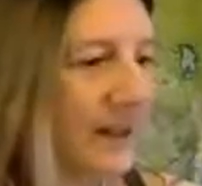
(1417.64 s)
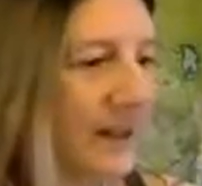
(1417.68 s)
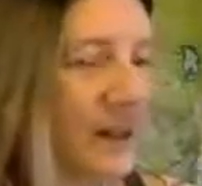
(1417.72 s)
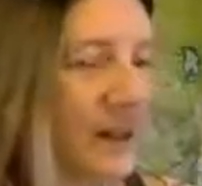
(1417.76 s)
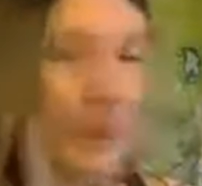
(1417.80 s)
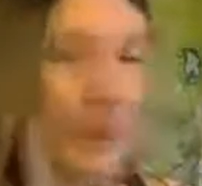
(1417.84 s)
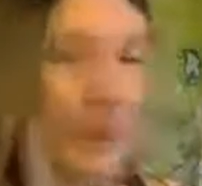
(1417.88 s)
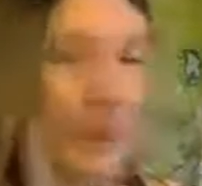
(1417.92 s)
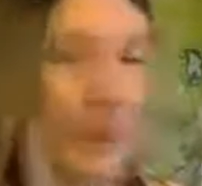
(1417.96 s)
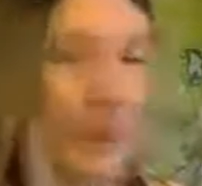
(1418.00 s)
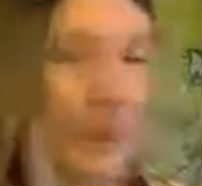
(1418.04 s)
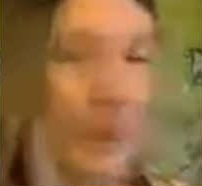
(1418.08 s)
I'm
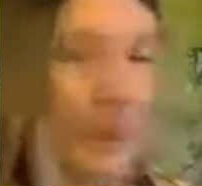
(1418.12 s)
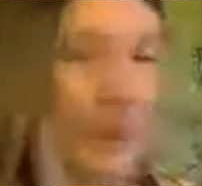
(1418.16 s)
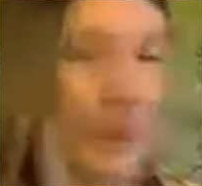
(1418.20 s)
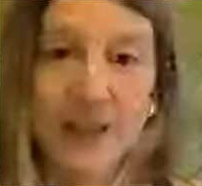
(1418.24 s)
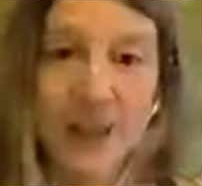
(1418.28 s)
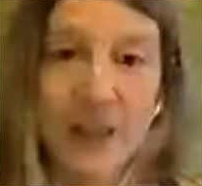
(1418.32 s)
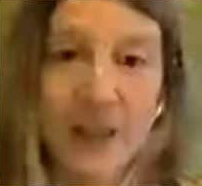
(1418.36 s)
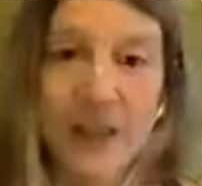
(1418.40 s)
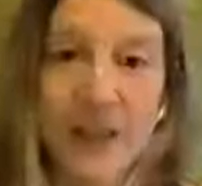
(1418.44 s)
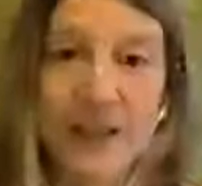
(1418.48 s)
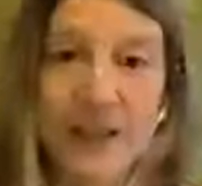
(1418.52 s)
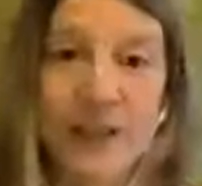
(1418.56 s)
not
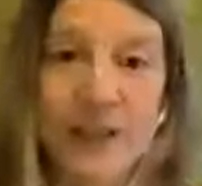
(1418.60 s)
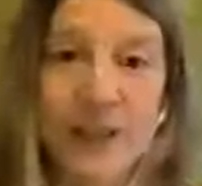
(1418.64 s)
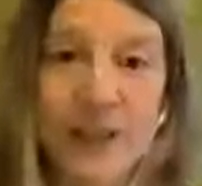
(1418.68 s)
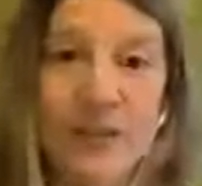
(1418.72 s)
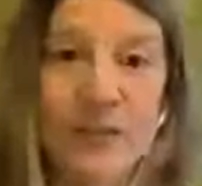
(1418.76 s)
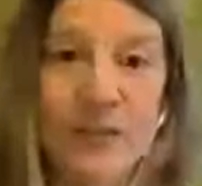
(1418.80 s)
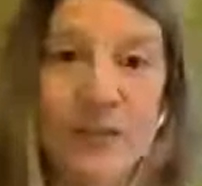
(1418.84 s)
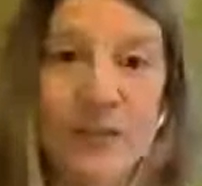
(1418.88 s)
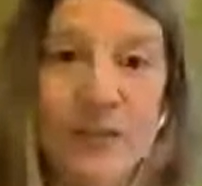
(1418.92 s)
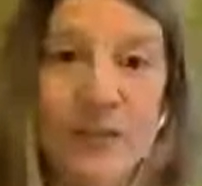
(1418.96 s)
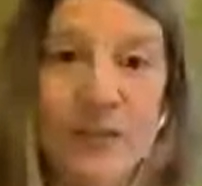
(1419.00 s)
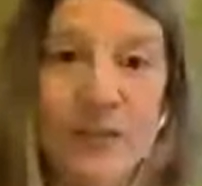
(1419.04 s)
perfect.
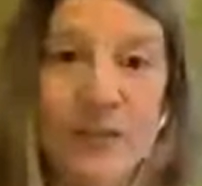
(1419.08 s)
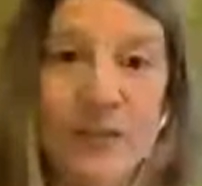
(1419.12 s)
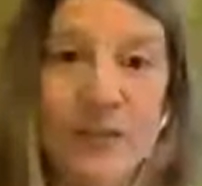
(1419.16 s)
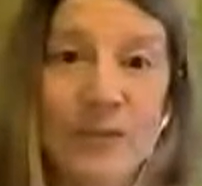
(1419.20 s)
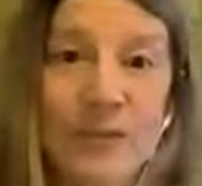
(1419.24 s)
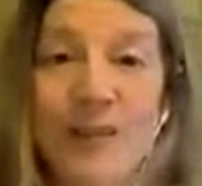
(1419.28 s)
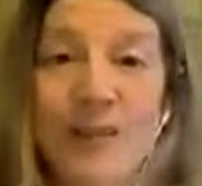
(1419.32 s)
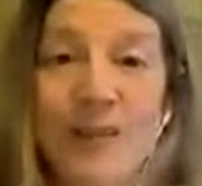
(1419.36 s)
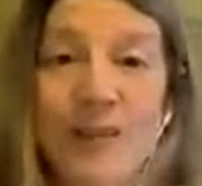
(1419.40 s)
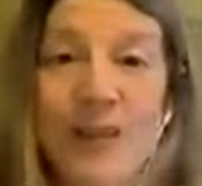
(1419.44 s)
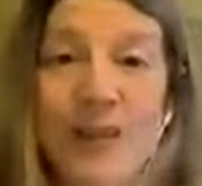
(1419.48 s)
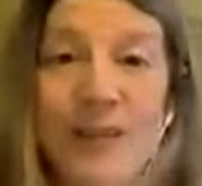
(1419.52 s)
Nobody's
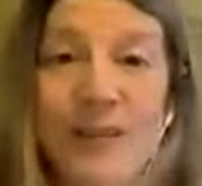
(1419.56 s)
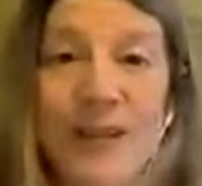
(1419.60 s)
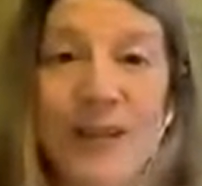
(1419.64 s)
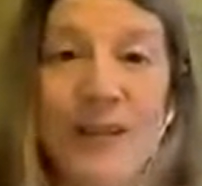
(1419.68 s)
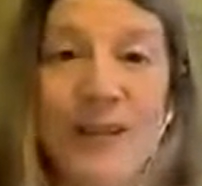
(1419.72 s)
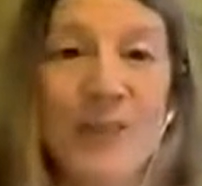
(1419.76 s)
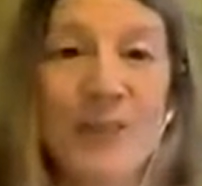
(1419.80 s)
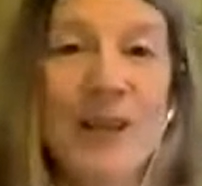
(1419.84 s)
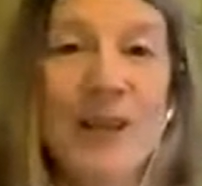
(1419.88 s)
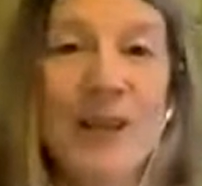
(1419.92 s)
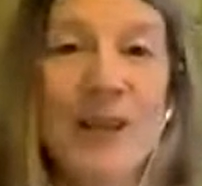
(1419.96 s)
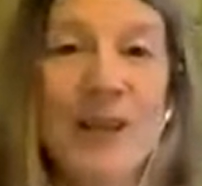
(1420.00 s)
perfect.
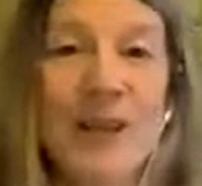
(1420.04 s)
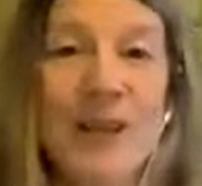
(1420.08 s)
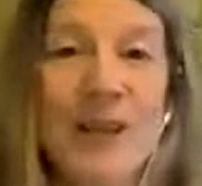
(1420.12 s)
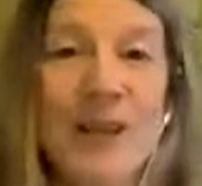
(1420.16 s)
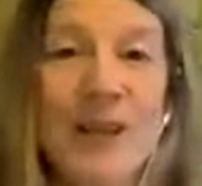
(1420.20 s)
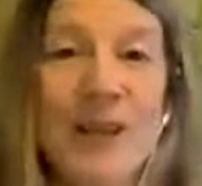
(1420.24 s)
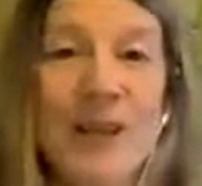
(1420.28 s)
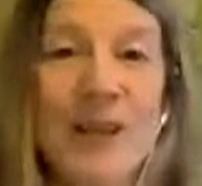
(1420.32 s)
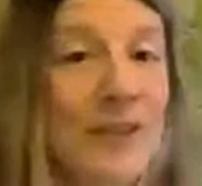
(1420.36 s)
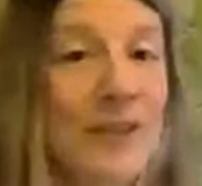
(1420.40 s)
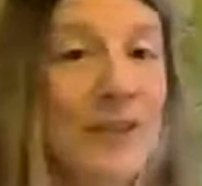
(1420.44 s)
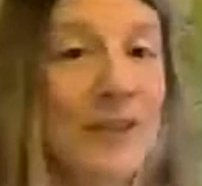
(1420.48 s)
I mean,
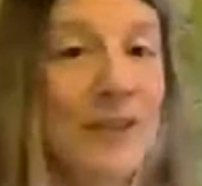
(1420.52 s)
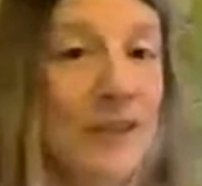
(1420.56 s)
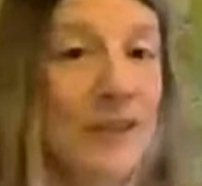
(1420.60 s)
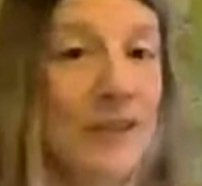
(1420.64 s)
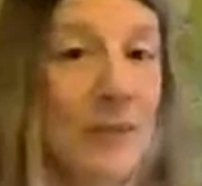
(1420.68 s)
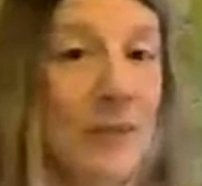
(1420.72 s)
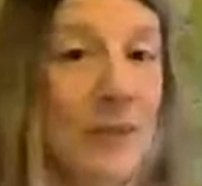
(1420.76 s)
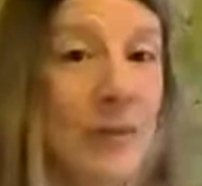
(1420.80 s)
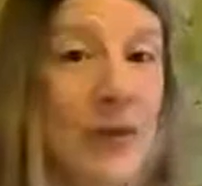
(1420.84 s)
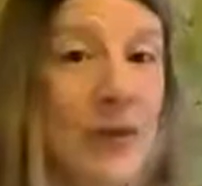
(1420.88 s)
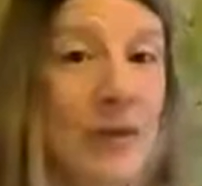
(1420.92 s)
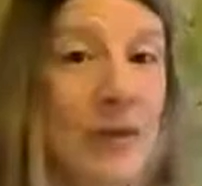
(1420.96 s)
actually achieving
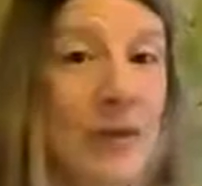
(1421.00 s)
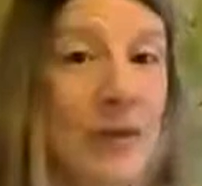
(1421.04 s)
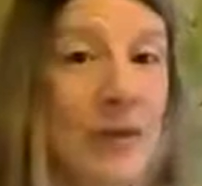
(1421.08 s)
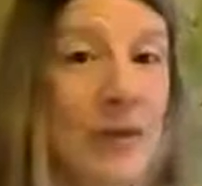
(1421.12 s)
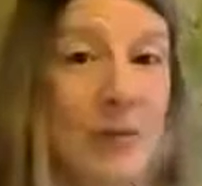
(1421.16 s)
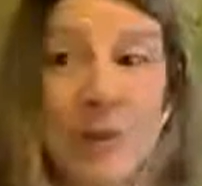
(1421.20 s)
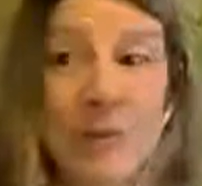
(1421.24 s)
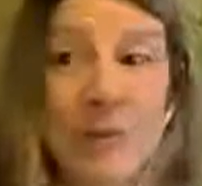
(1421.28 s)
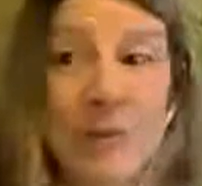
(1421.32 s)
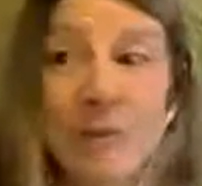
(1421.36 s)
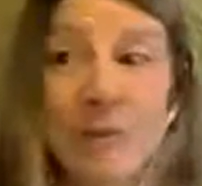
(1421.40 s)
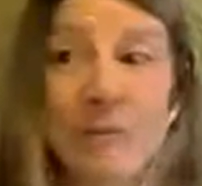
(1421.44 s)
zero waste for
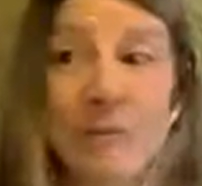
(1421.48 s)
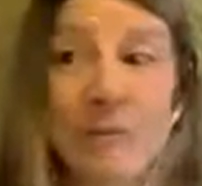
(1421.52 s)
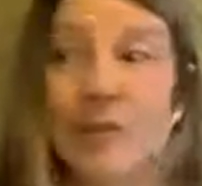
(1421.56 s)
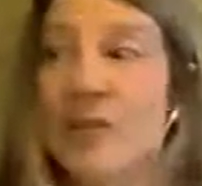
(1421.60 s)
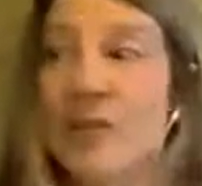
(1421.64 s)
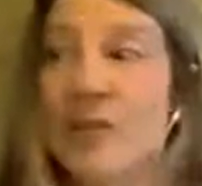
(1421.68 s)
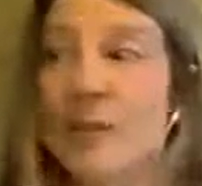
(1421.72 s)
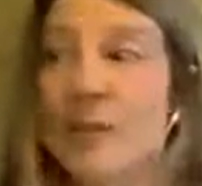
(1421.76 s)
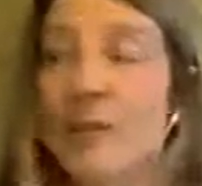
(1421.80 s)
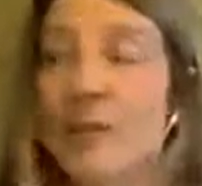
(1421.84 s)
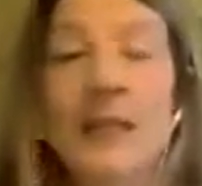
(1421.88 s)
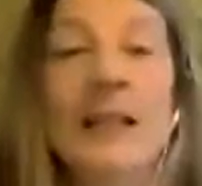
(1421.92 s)
most people is
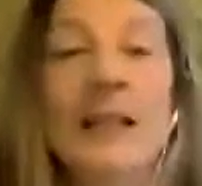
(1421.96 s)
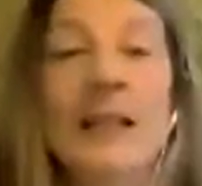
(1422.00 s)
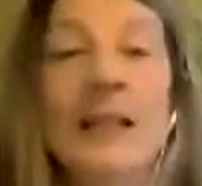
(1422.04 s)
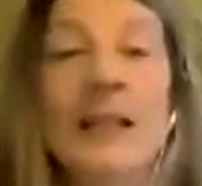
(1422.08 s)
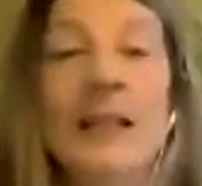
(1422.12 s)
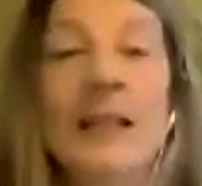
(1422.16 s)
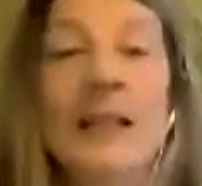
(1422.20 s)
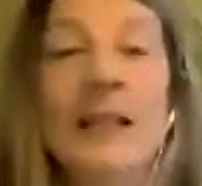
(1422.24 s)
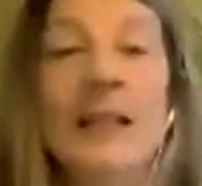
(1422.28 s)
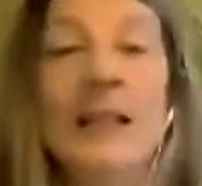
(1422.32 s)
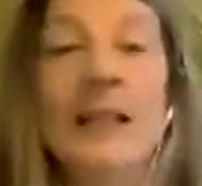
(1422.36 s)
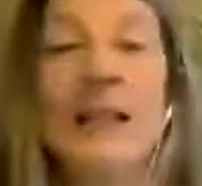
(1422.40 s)
completely
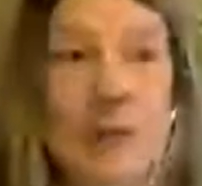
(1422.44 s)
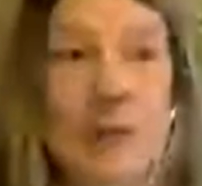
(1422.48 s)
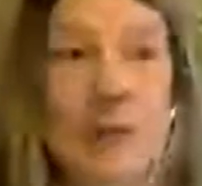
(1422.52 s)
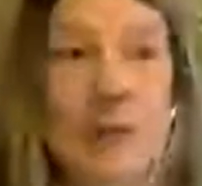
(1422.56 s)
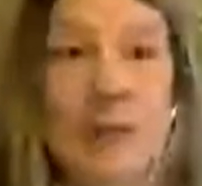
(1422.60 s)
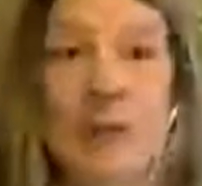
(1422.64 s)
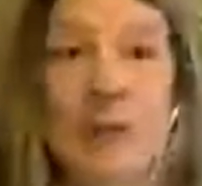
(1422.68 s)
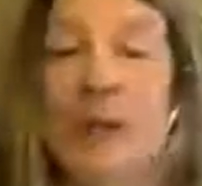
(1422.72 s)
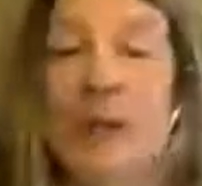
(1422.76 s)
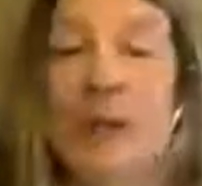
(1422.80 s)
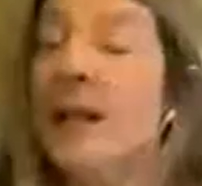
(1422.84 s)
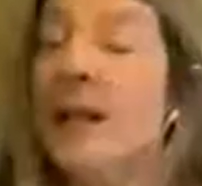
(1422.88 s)

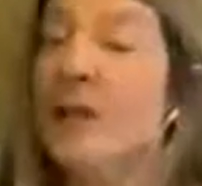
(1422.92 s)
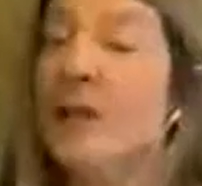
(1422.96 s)
unachievable.